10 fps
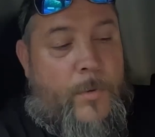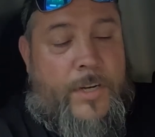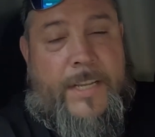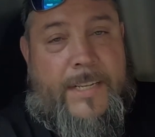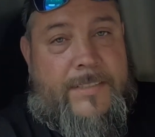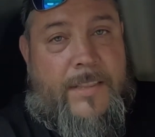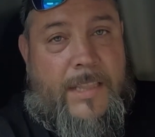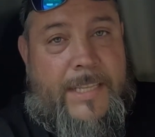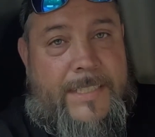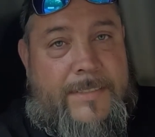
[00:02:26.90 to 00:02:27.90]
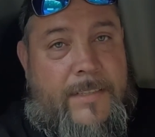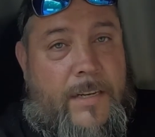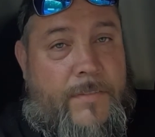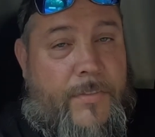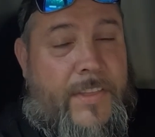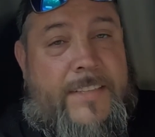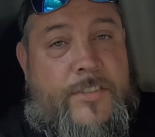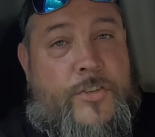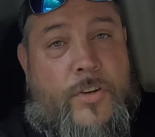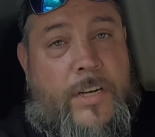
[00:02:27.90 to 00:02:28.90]
we're going to get into the list of the things
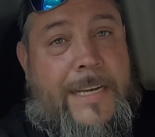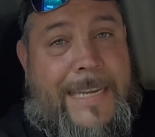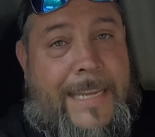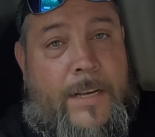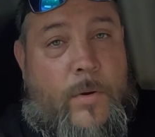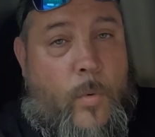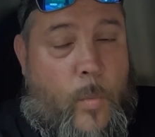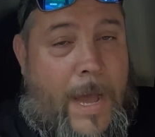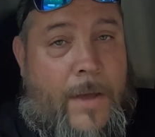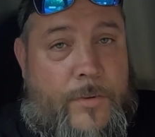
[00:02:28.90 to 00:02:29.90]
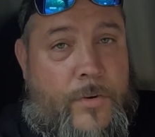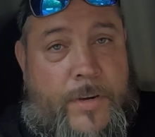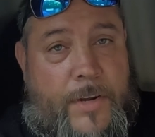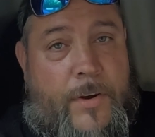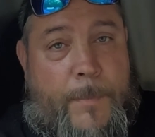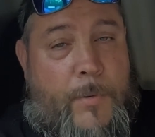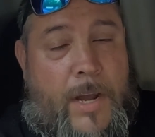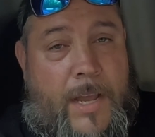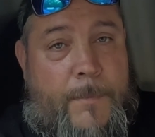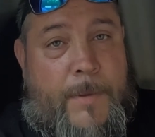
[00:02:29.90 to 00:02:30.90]
that you're going to need while you're here at
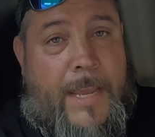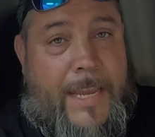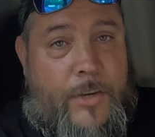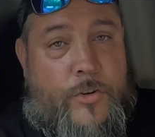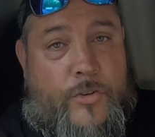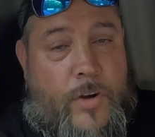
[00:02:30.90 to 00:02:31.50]
Prime in your